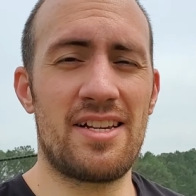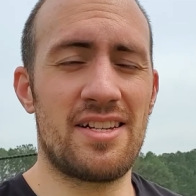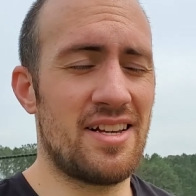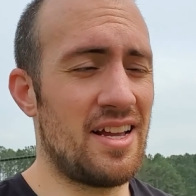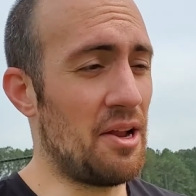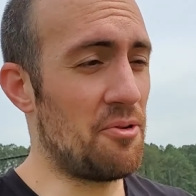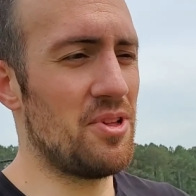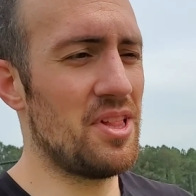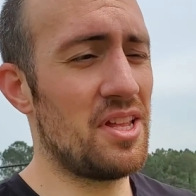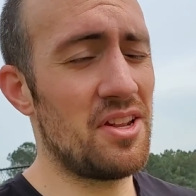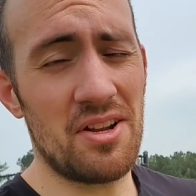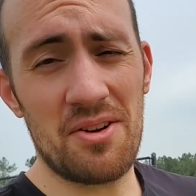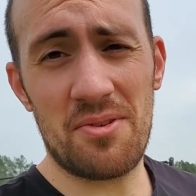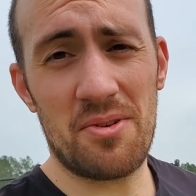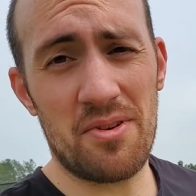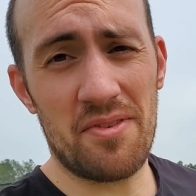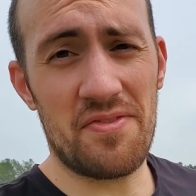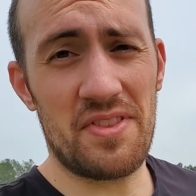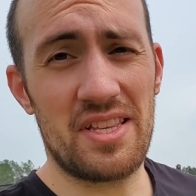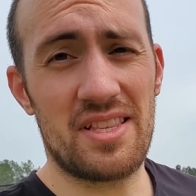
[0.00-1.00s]
I really don't know
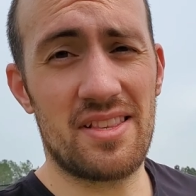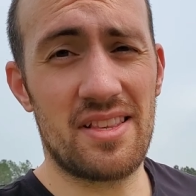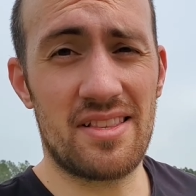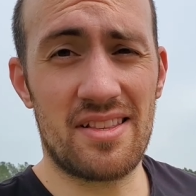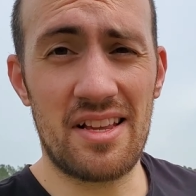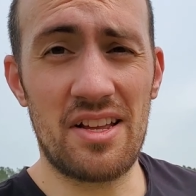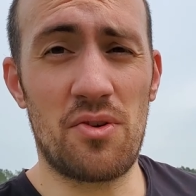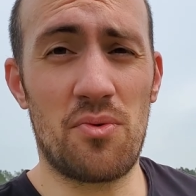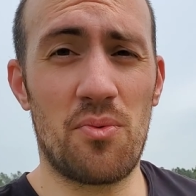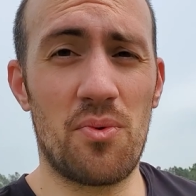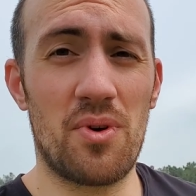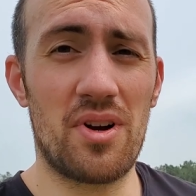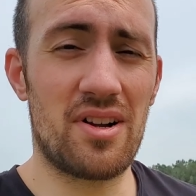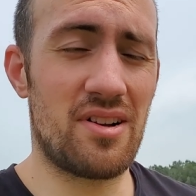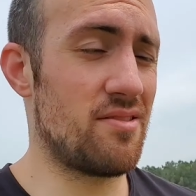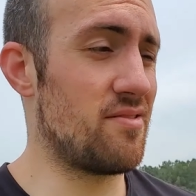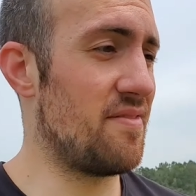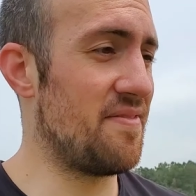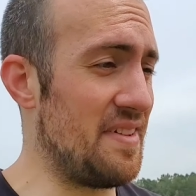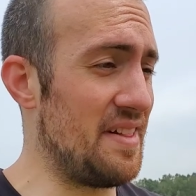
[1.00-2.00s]
if this is gonna work or
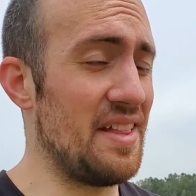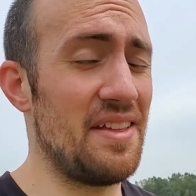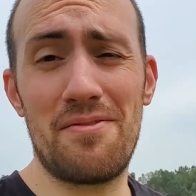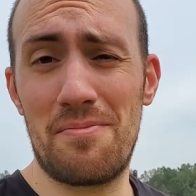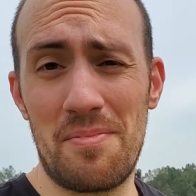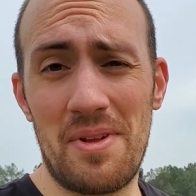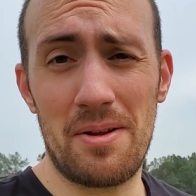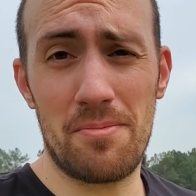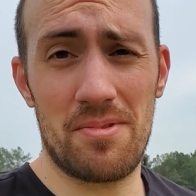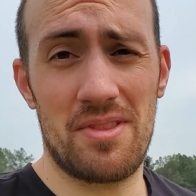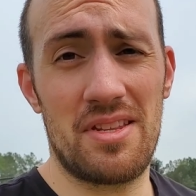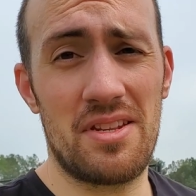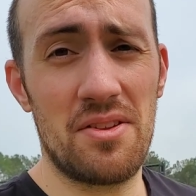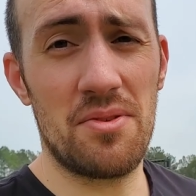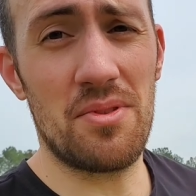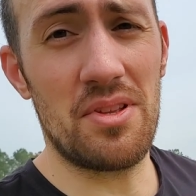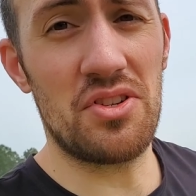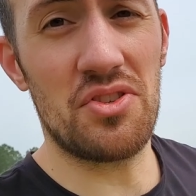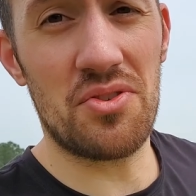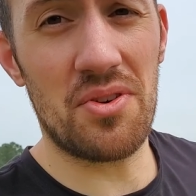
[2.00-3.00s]
if I'll even be able to do
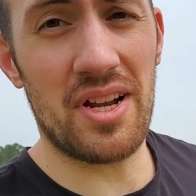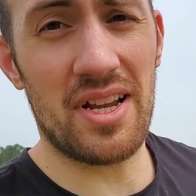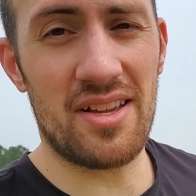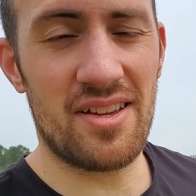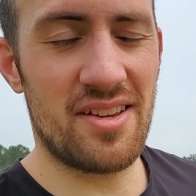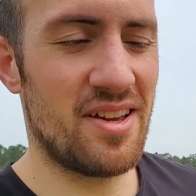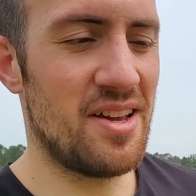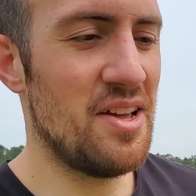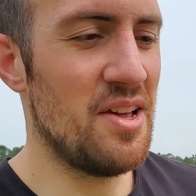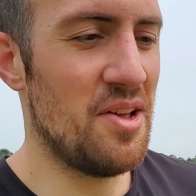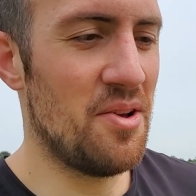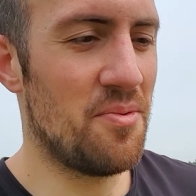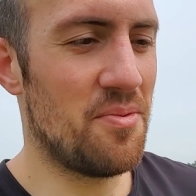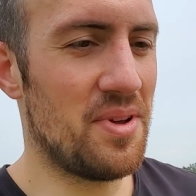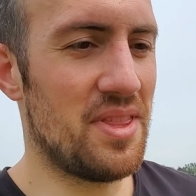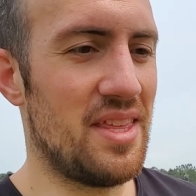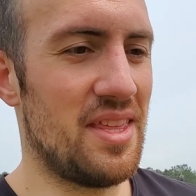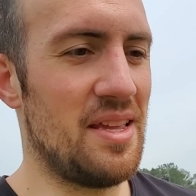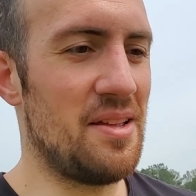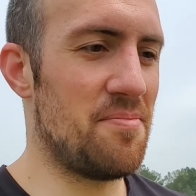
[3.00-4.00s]
the trick with
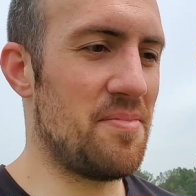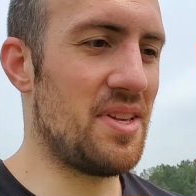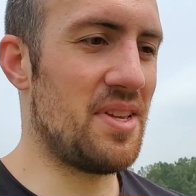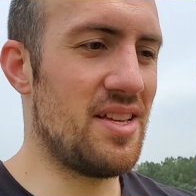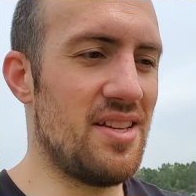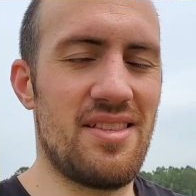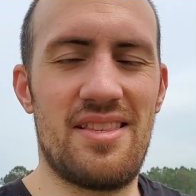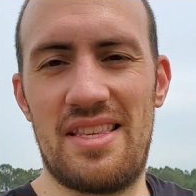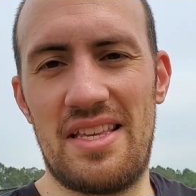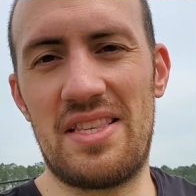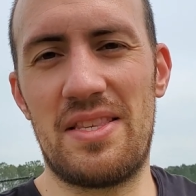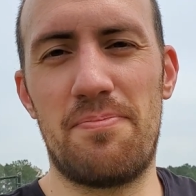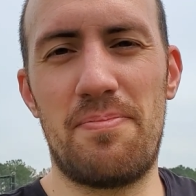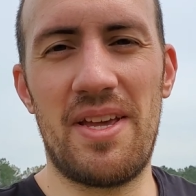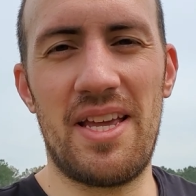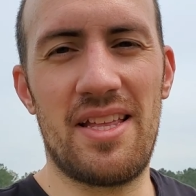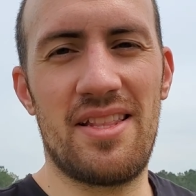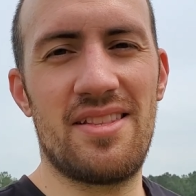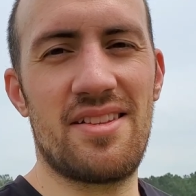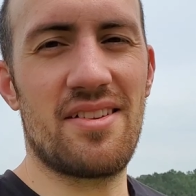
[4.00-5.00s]
it because the
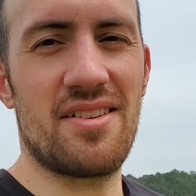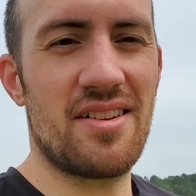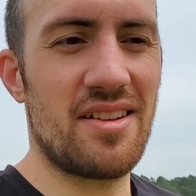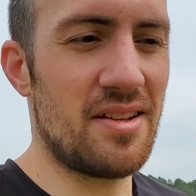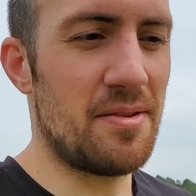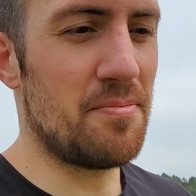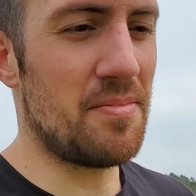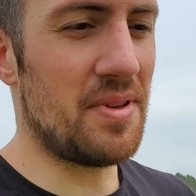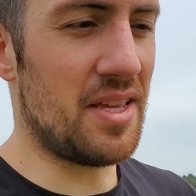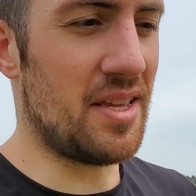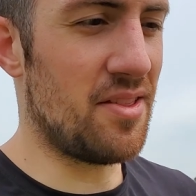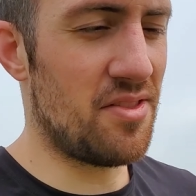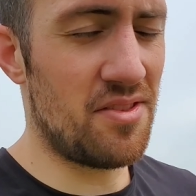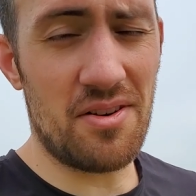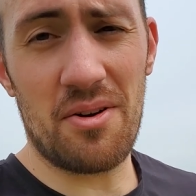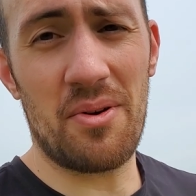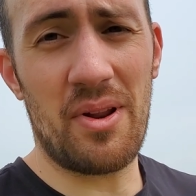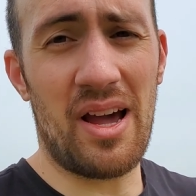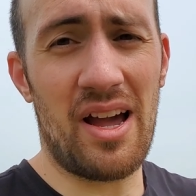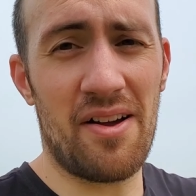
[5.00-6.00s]
spins are gonna be
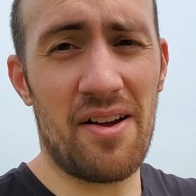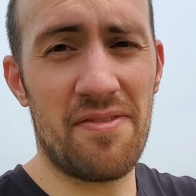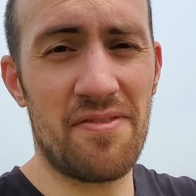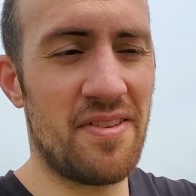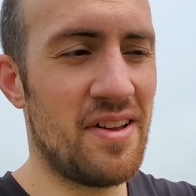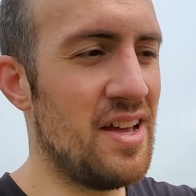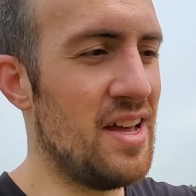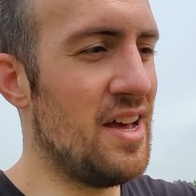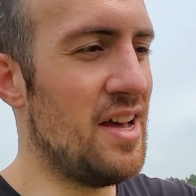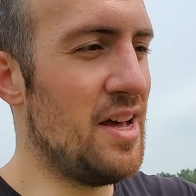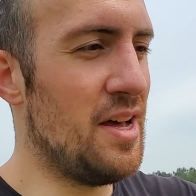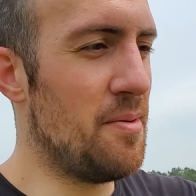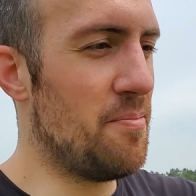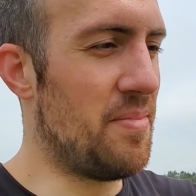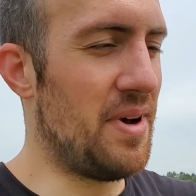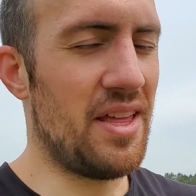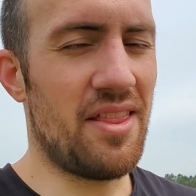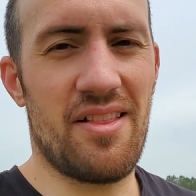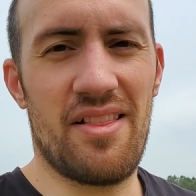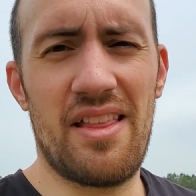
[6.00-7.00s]
thrown off by
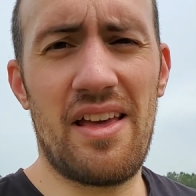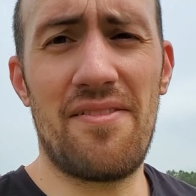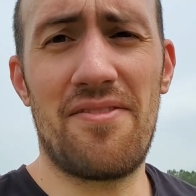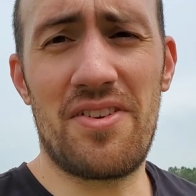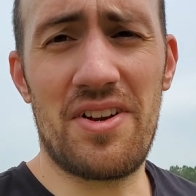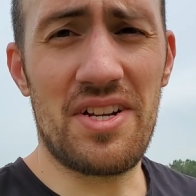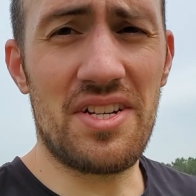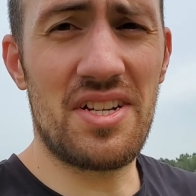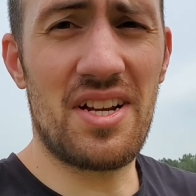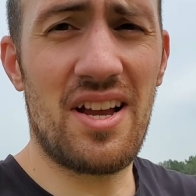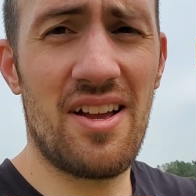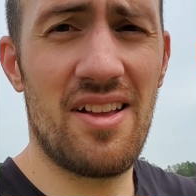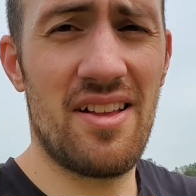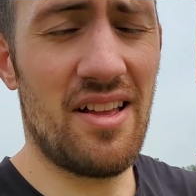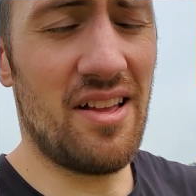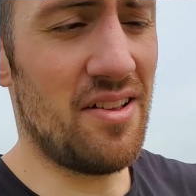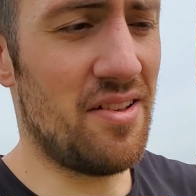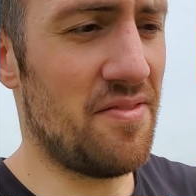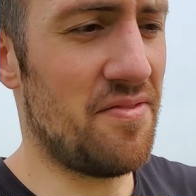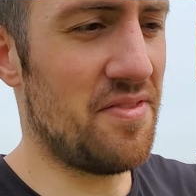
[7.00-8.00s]
the leverage
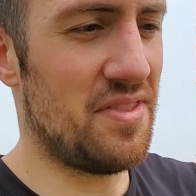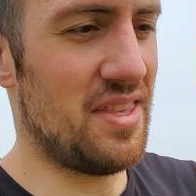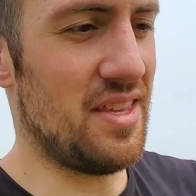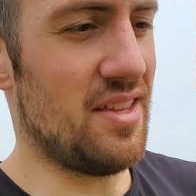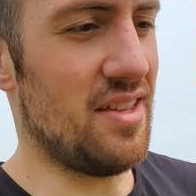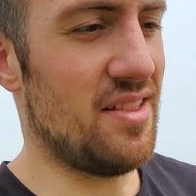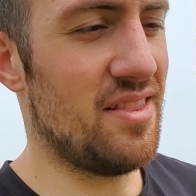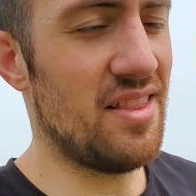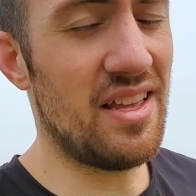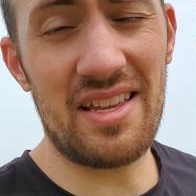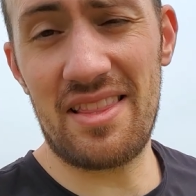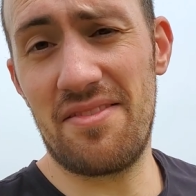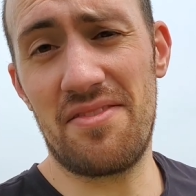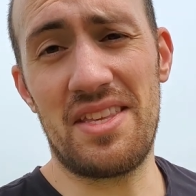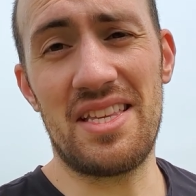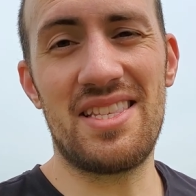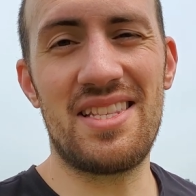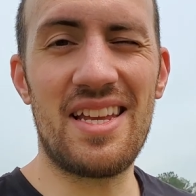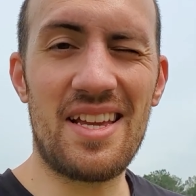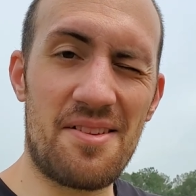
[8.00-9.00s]
of the length of the
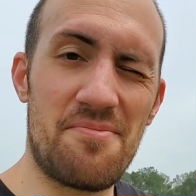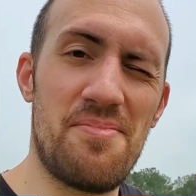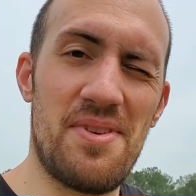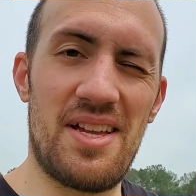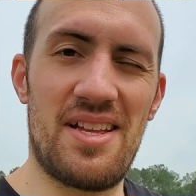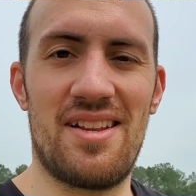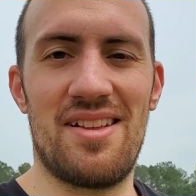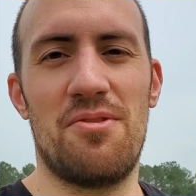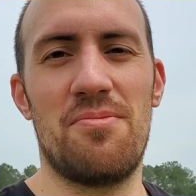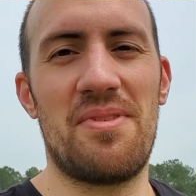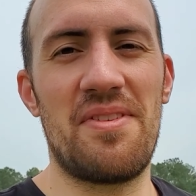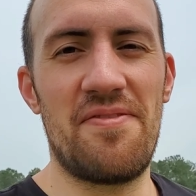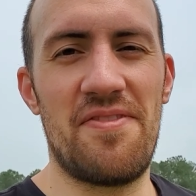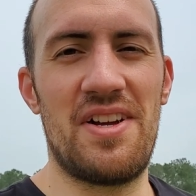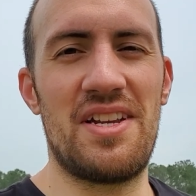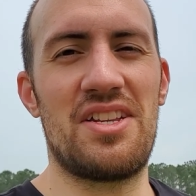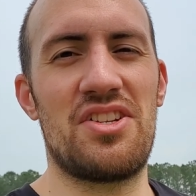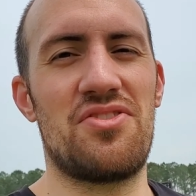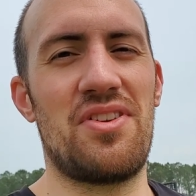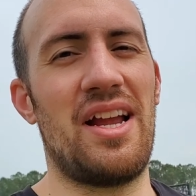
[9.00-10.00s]
stick, but it'll be fun
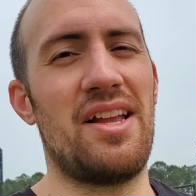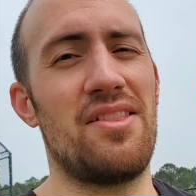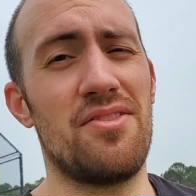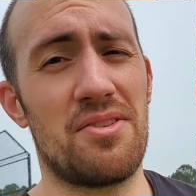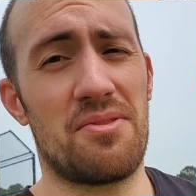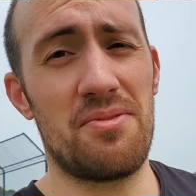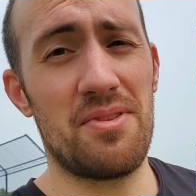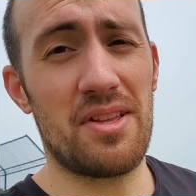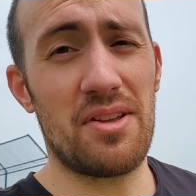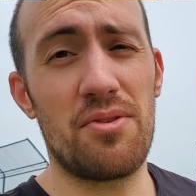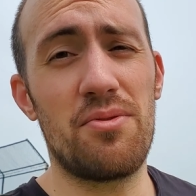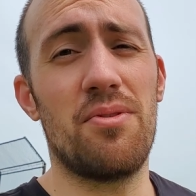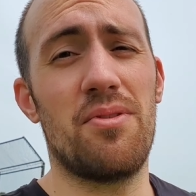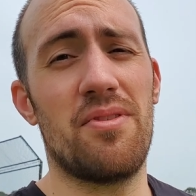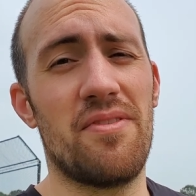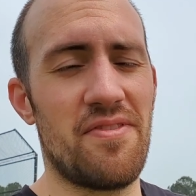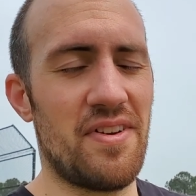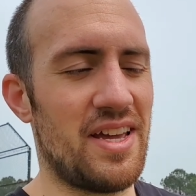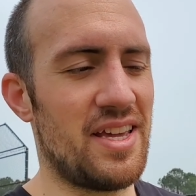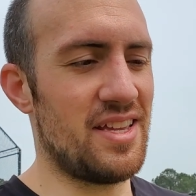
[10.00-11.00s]
to try and look really cool if
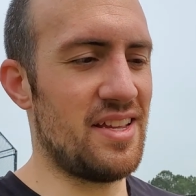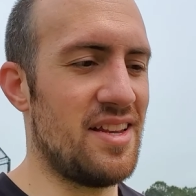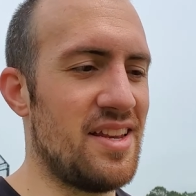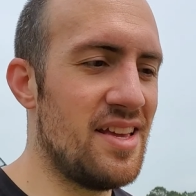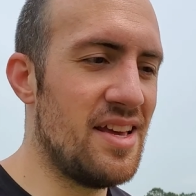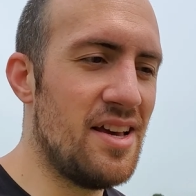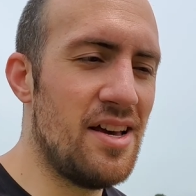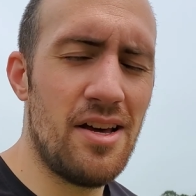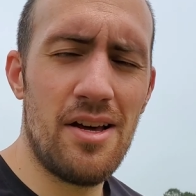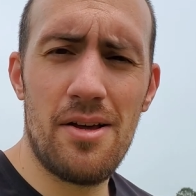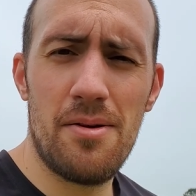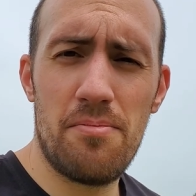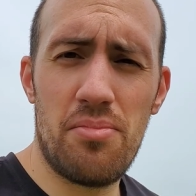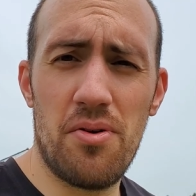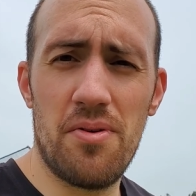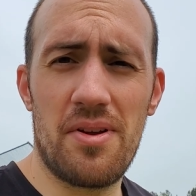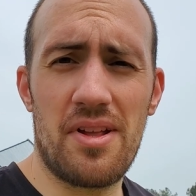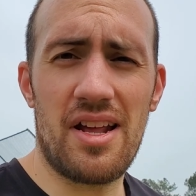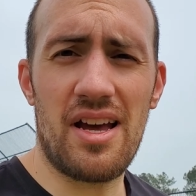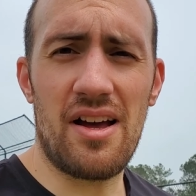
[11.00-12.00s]
I can pull
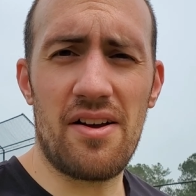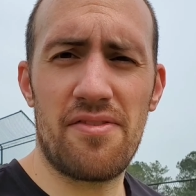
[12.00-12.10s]
it off.